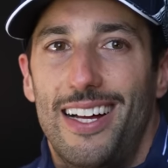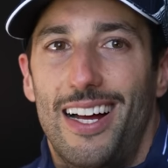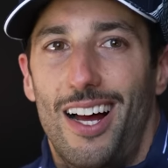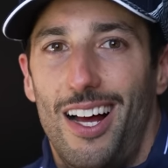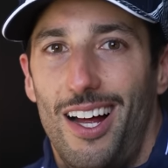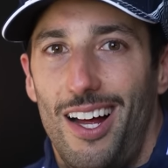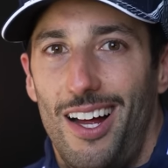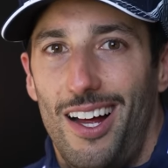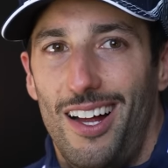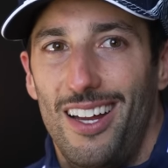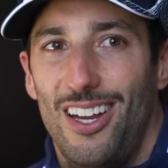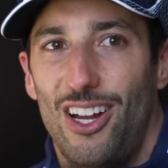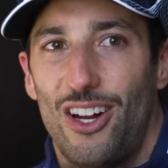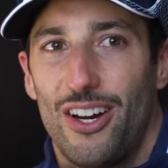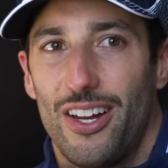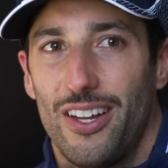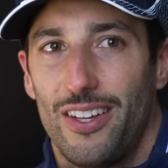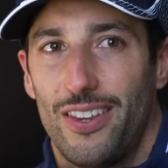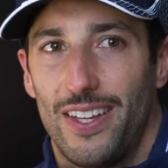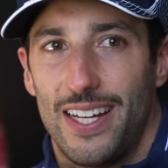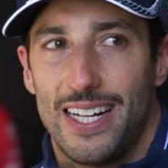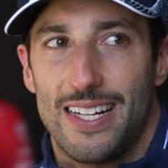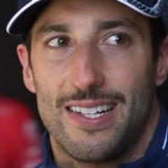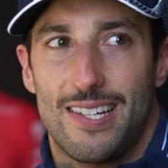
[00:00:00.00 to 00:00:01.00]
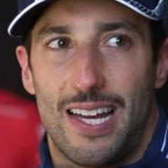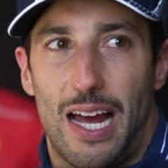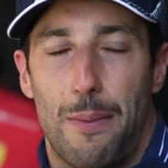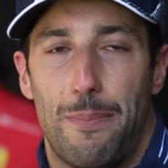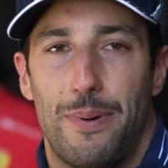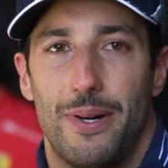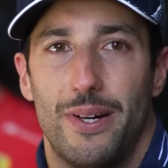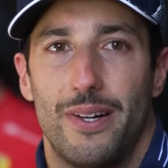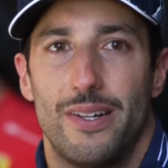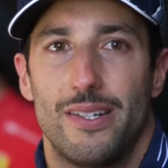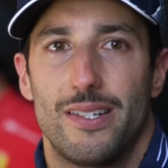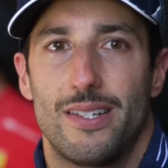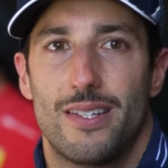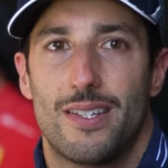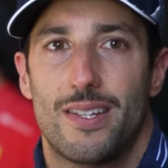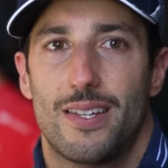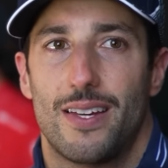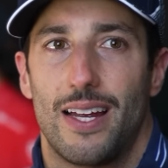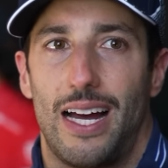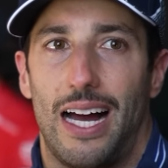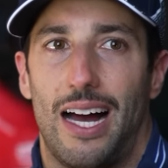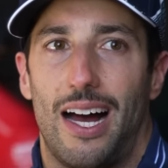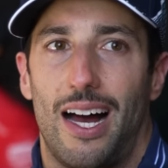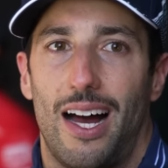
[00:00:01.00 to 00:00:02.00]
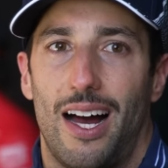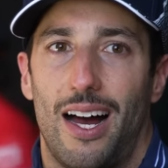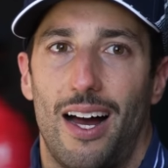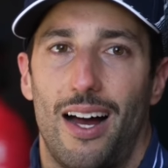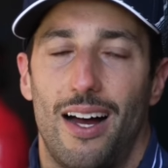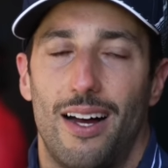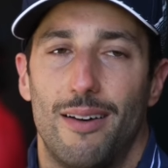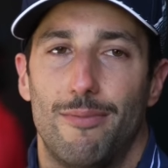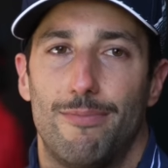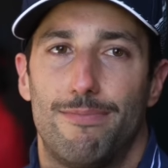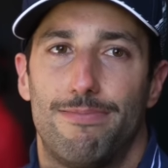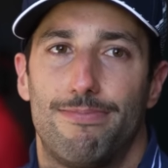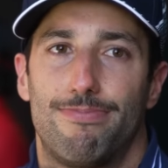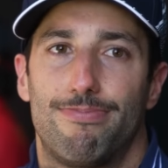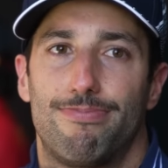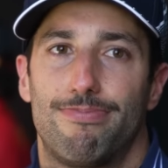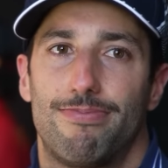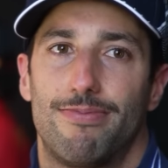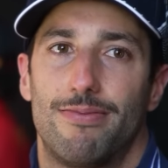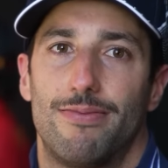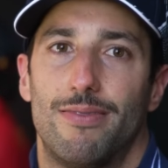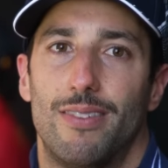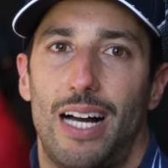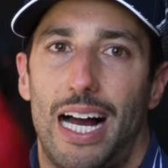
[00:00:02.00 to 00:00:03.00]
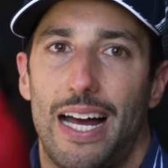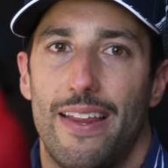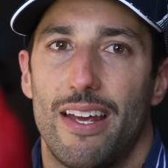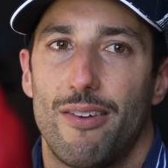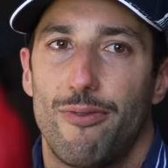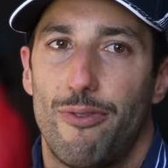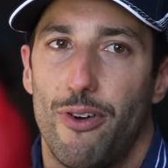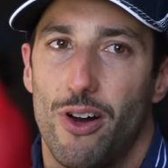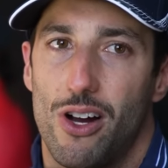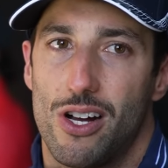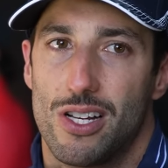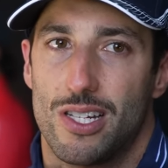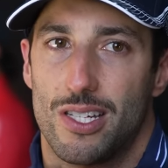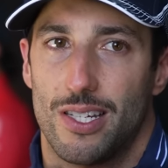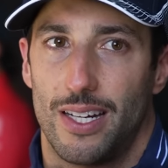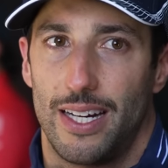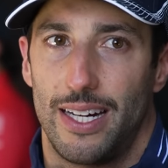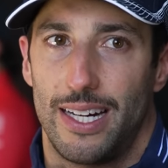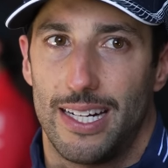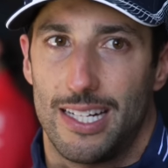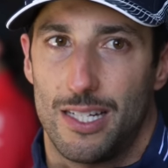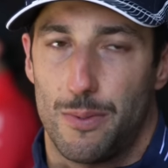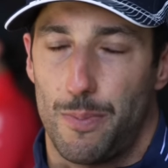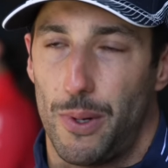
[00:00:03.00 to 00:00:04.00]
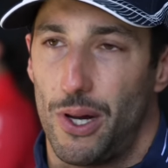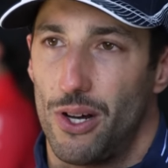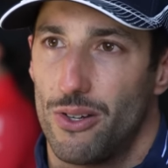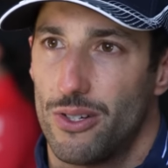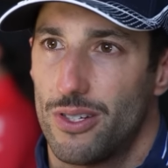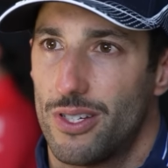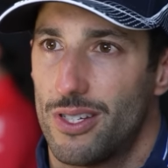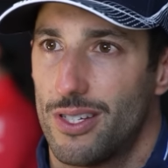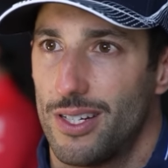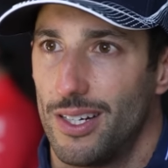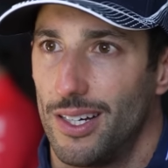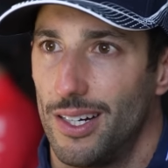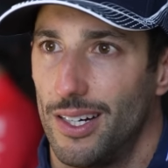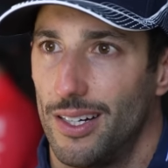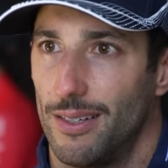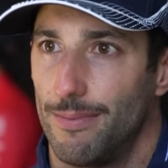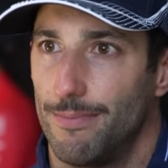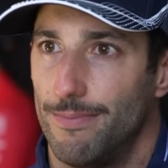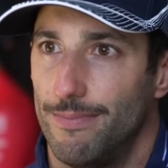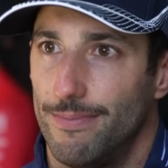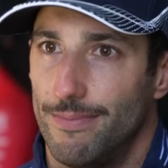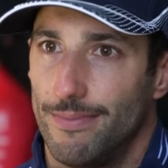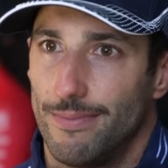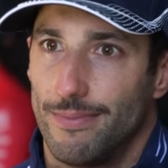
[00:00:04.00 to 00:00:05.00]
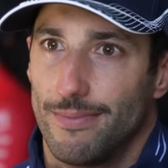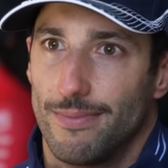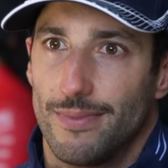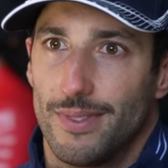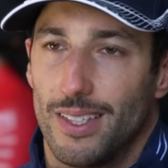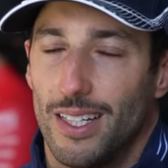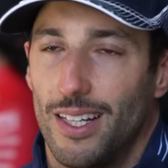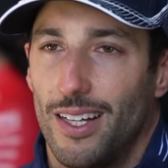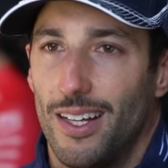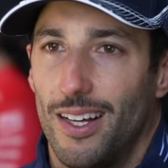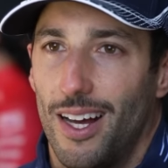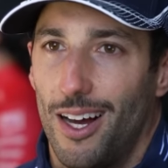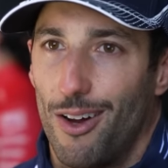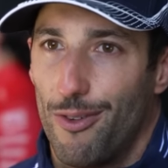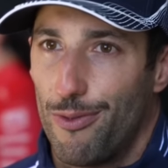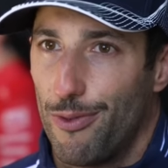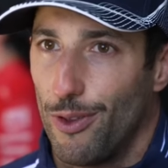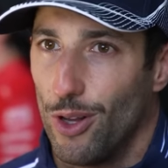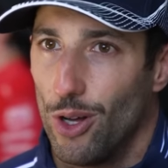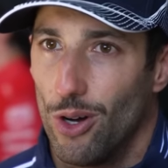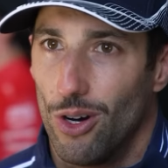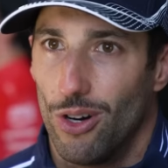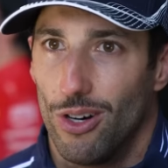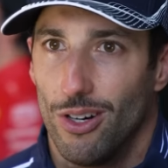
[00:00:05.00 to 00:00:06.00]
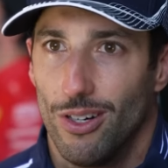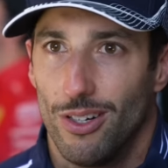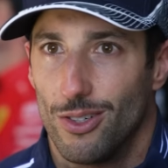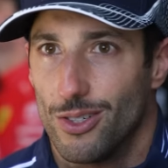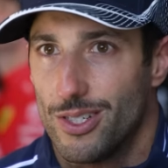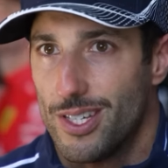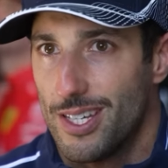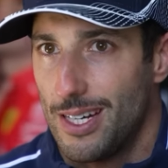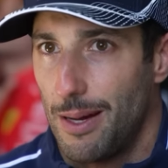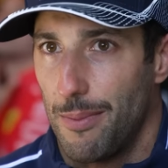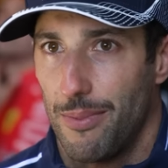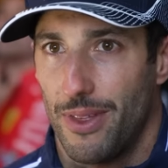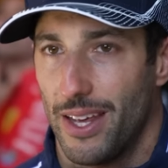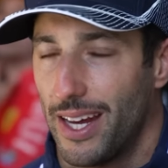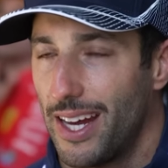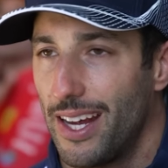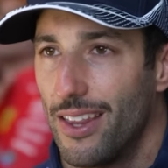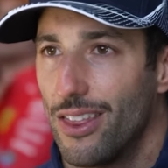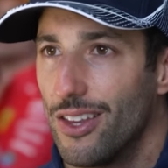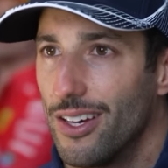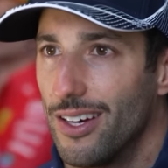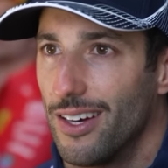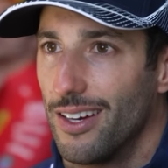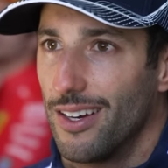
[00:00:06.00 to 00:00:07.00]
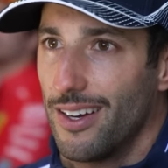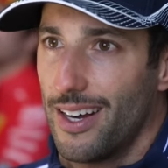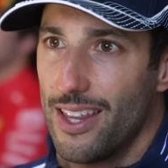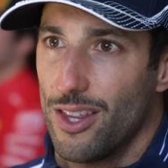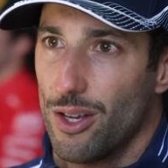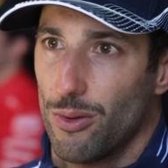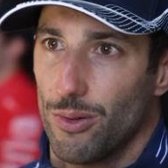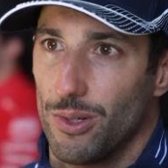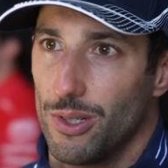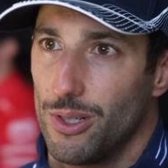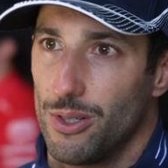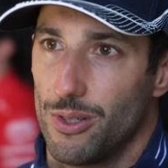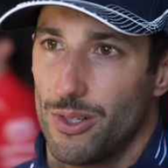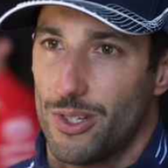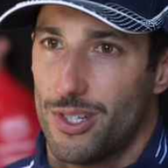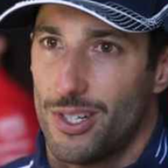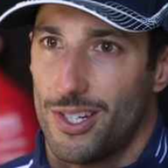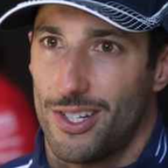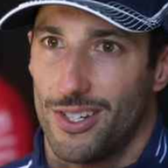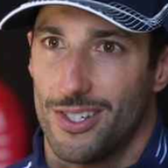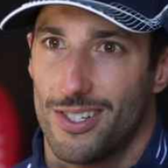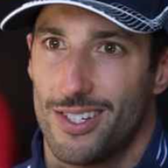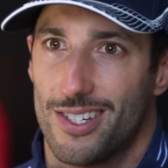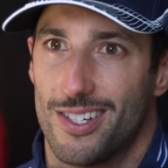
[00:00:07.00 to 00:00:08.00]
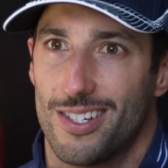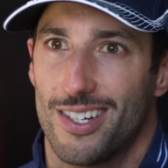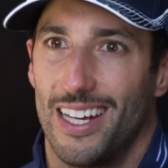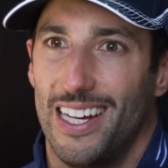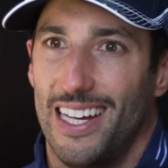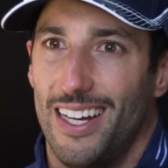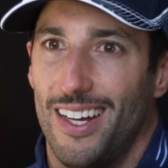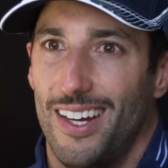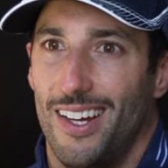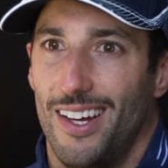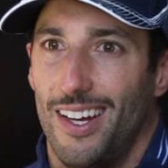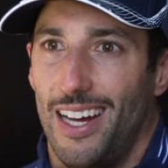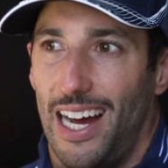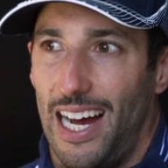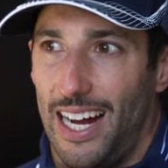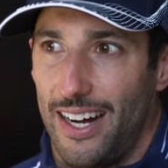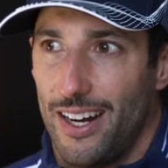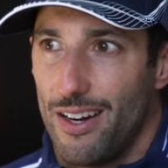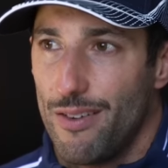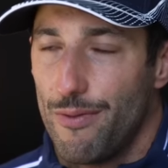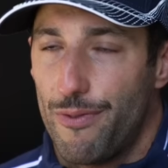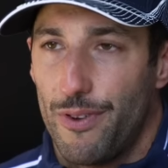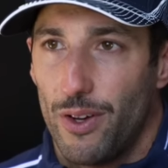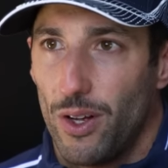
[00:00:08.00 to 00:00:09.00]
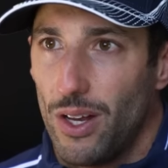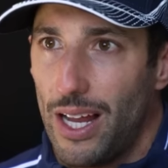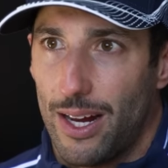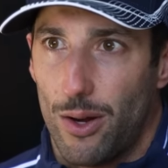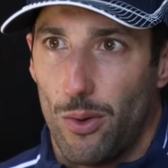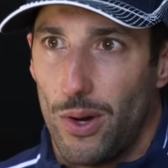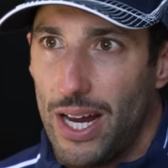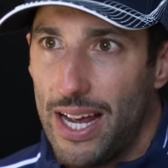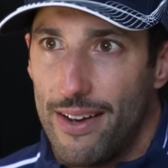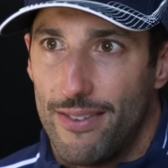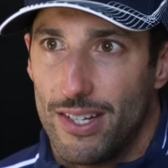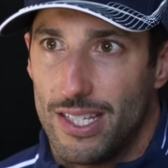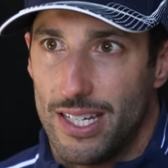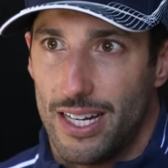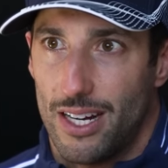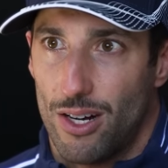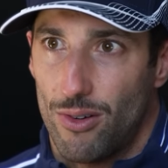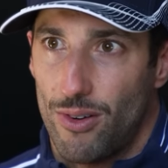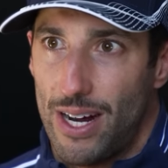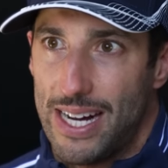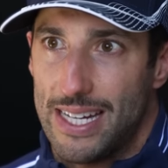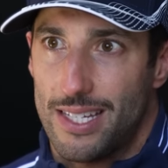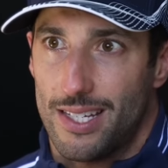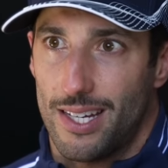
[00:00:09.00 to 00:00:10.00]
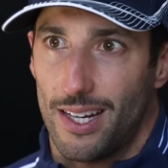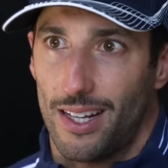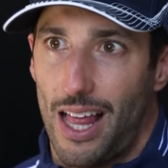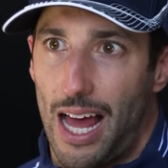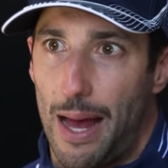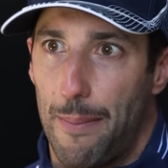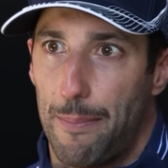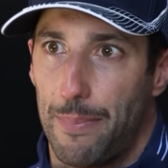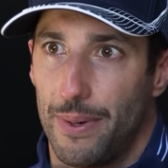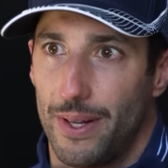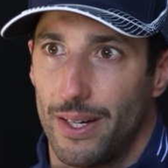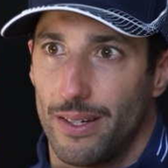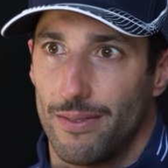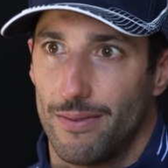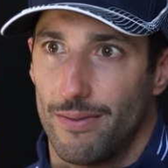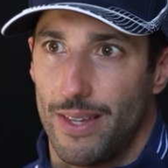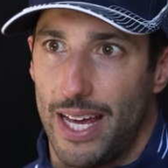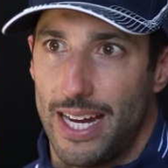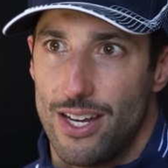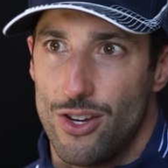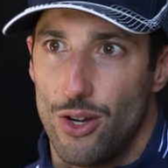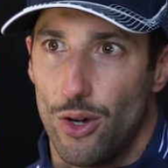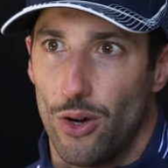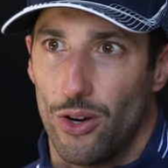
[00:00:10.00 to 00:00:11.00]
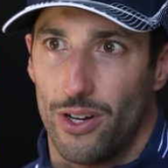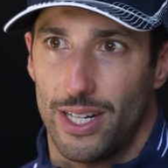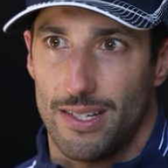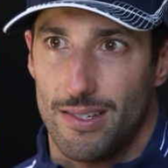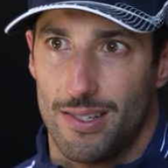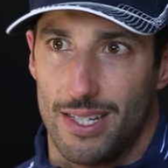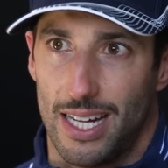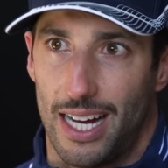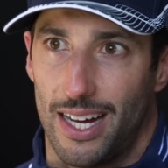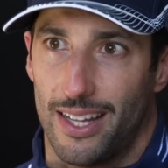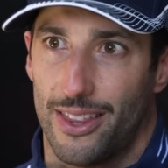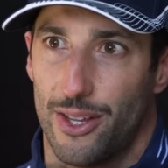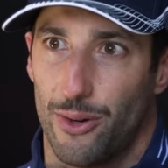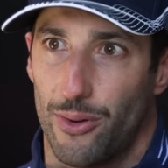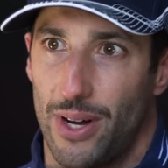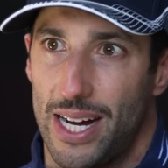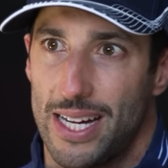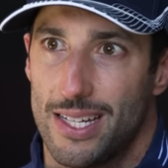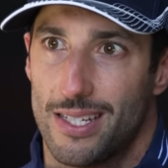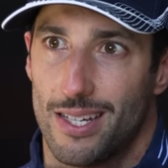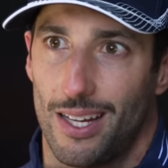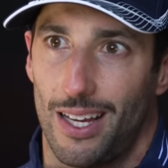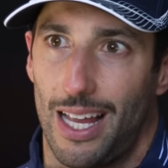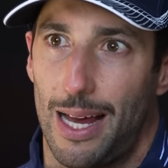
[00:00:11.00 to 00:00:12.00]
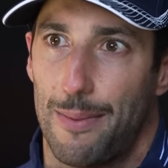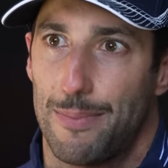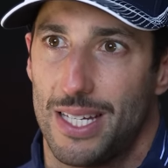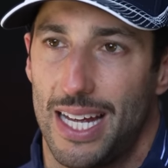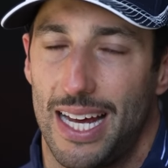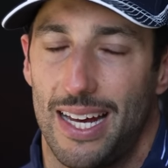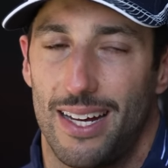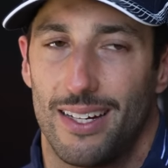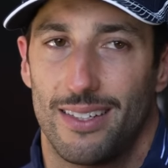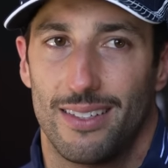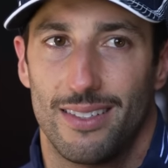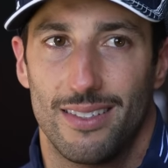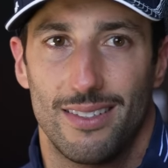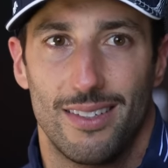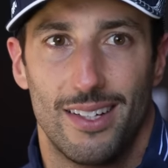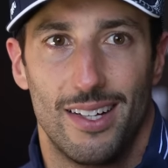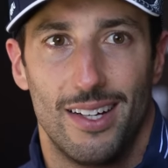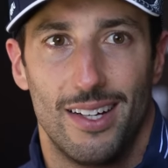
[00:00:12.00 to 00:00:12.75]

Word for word: A lot of things happened. Uh, I think firstly it exposed uh, a flaw or something in the in the rules because I didn't feel like we ever did a racing lap, and then you already start the race a lap down.